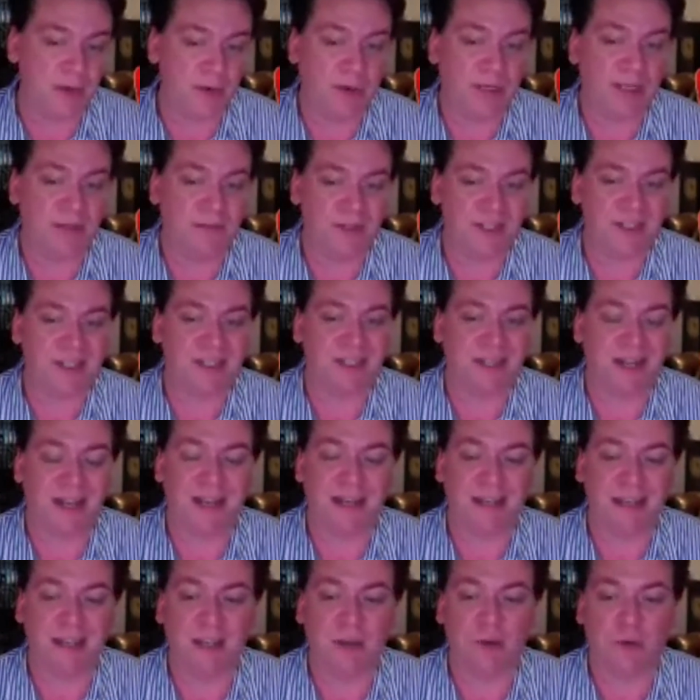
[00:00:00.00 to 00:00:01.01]
Gives us an
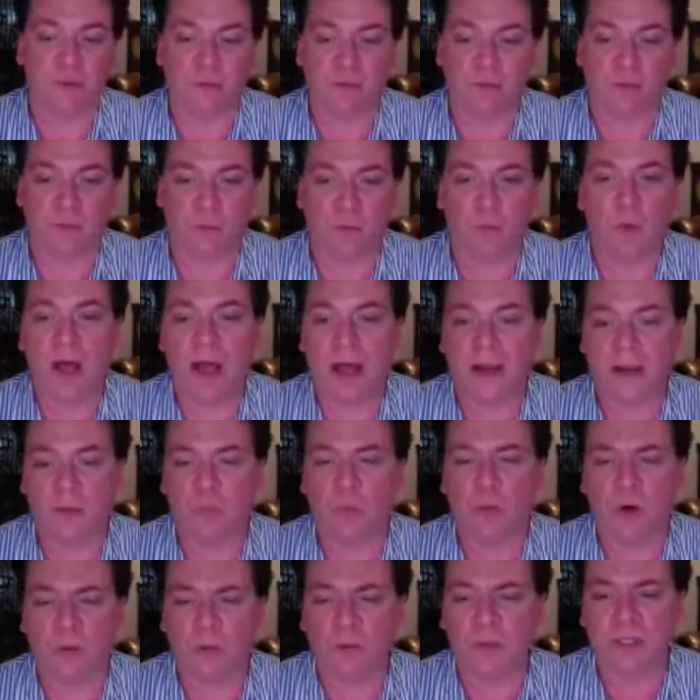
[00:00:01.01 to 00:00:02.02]
idea of when
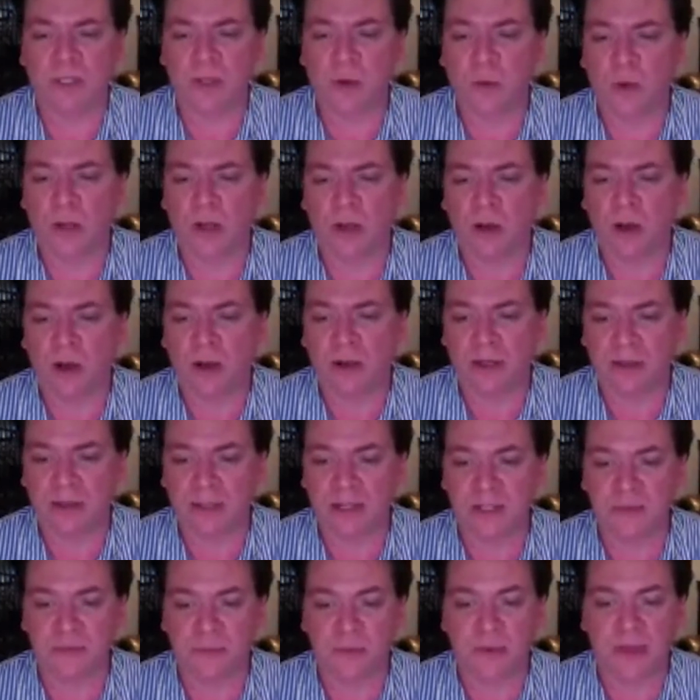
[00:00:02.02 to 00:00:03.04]
and what was going on, at
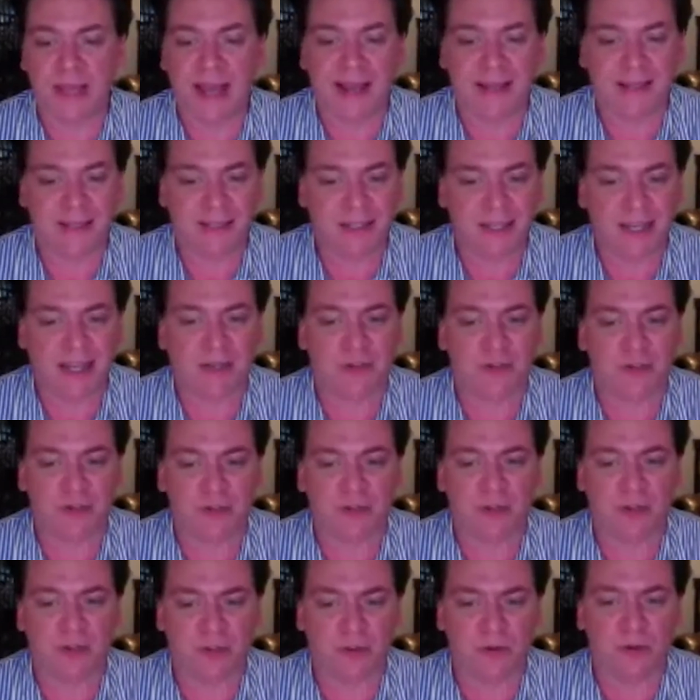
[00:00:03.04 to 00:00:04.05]
least for that section.
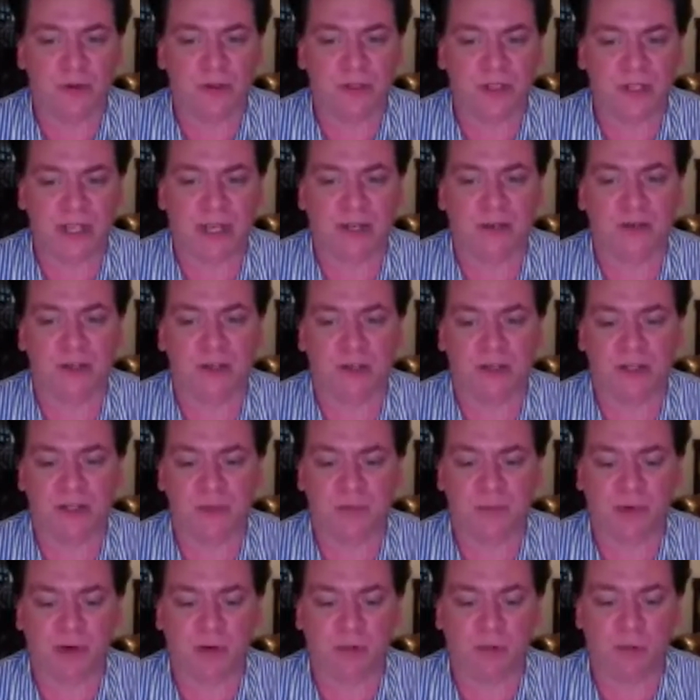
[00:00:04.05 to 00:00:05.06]
The third section
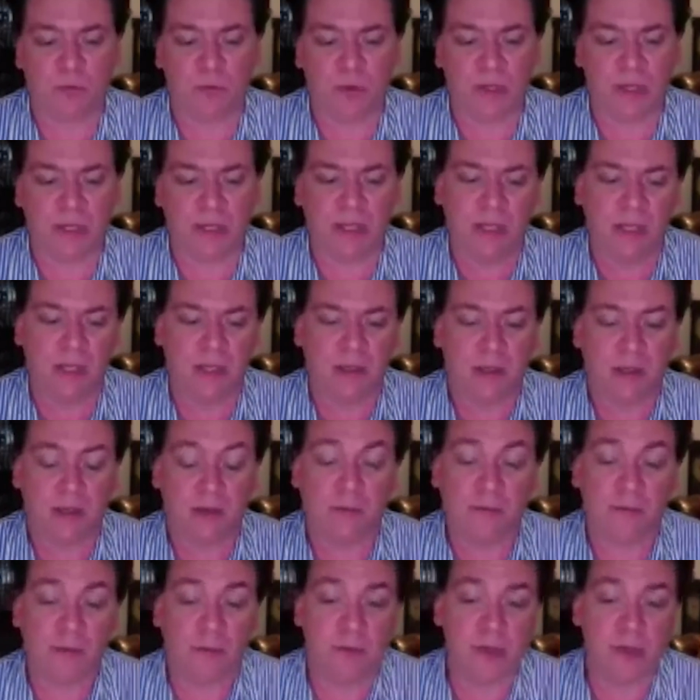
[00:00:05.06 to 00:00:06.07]
is probably,
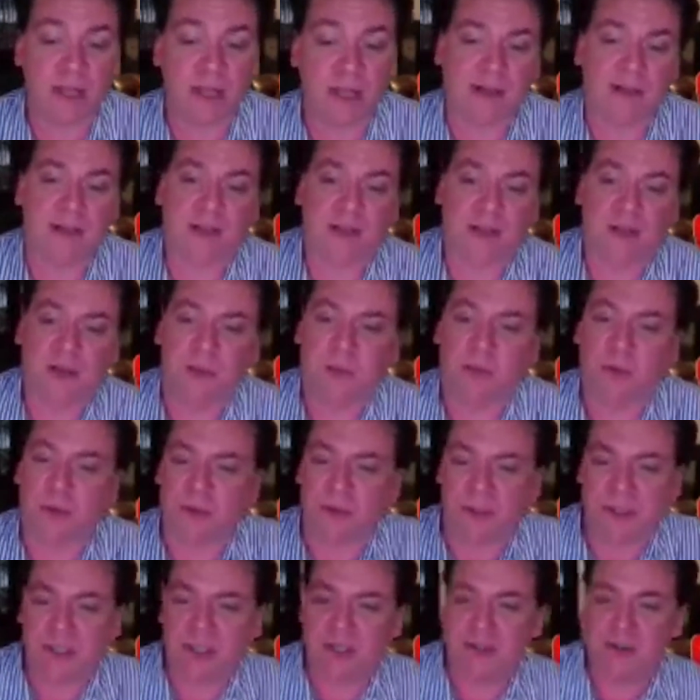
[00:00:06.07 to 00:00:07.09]
for me, actually the
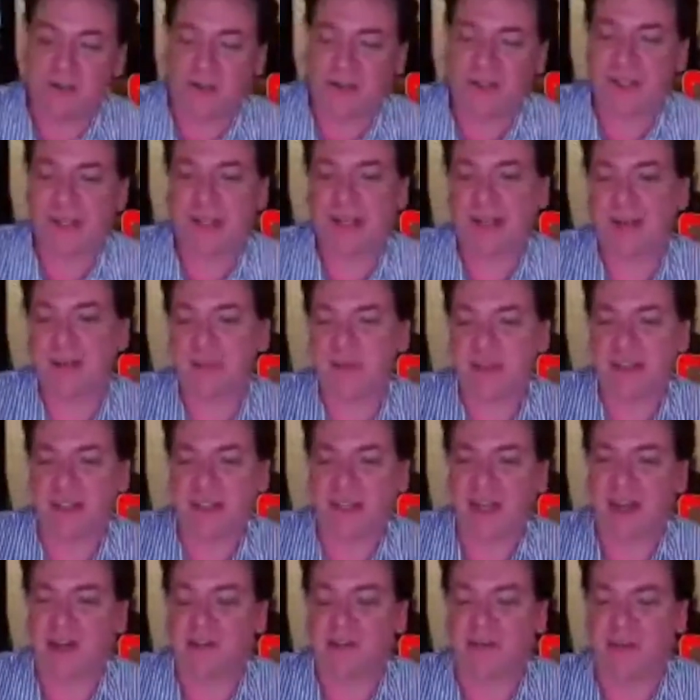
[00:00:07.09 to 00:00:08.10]
most interesting. I mean, it's
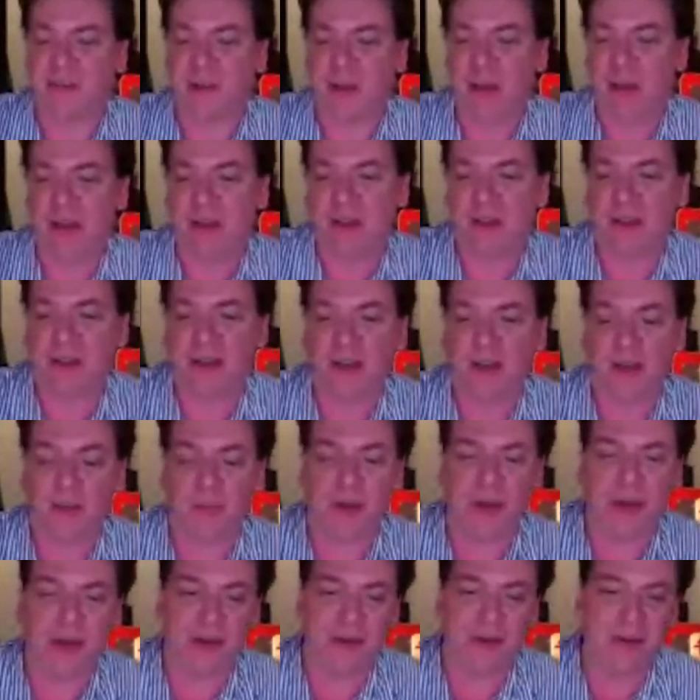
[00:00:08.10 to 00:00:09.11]
kind of fun to talk
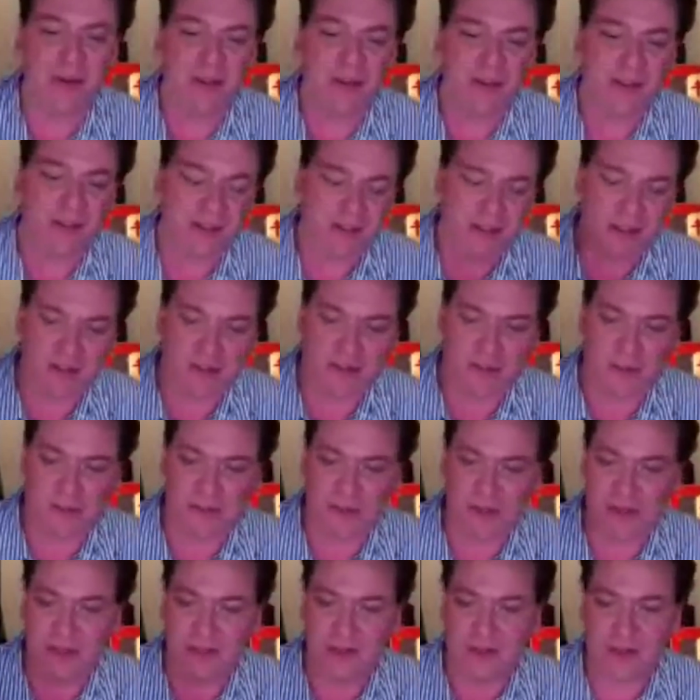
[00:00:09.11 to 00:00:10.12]
about,
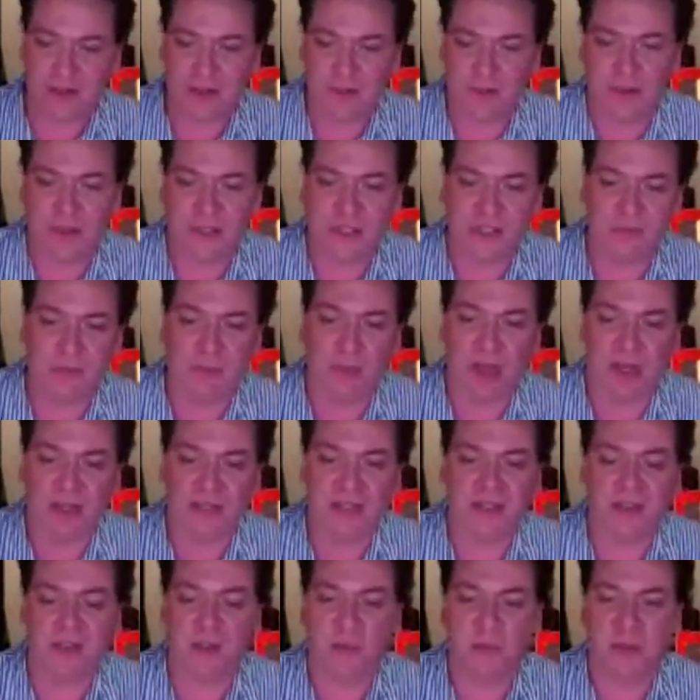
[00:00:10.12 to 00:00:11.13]
do we just
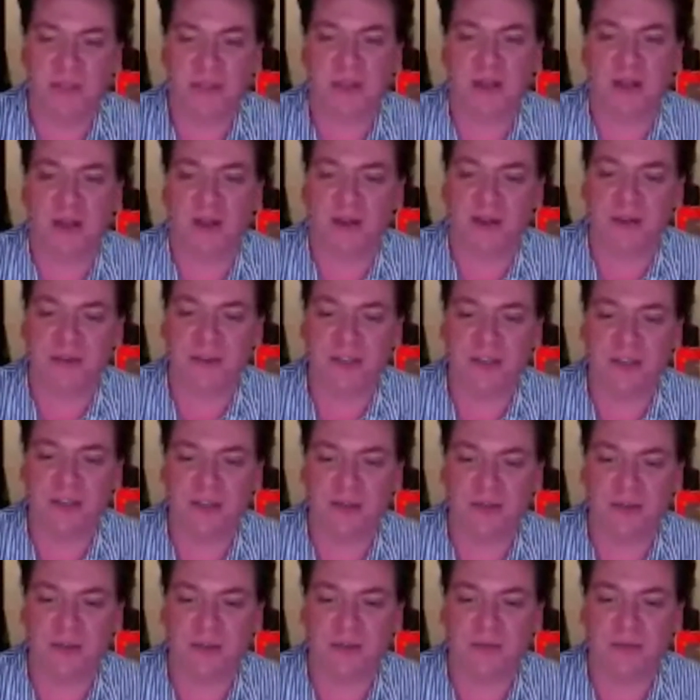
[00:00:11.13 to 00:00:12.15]
bust the mythology
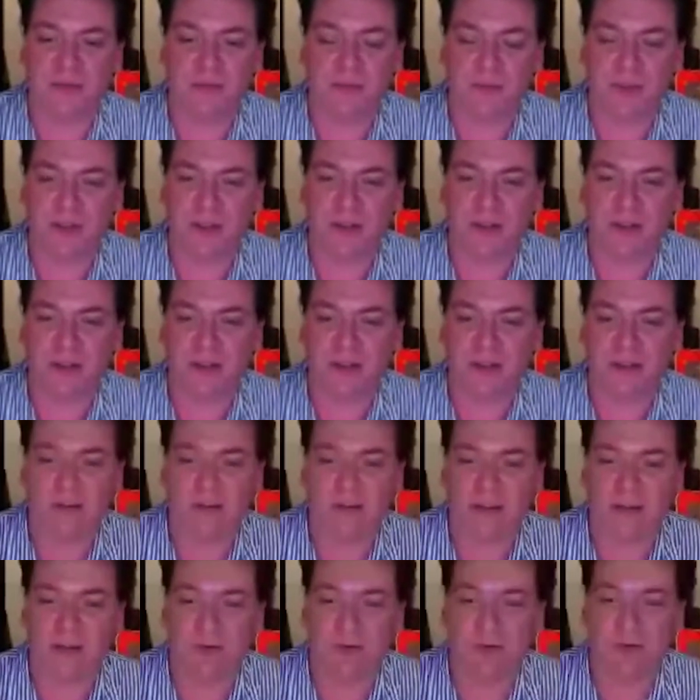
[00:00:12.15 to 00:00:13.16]
of the,
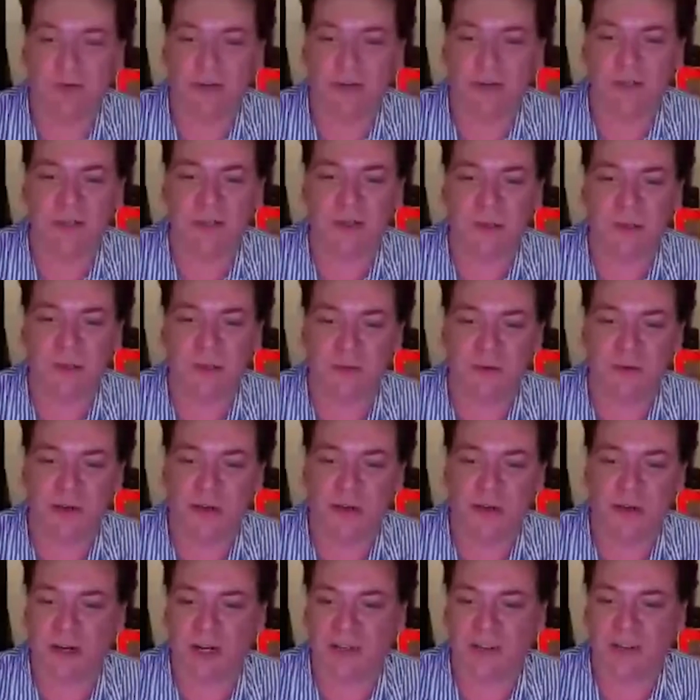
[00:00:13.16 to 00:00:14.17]
creation of the
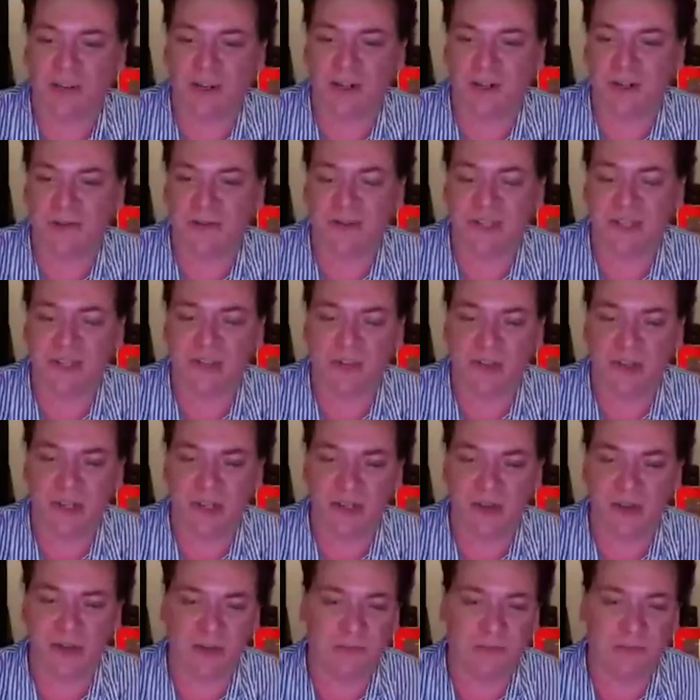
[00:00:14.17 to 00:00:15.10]
premier Grand Lodge of England?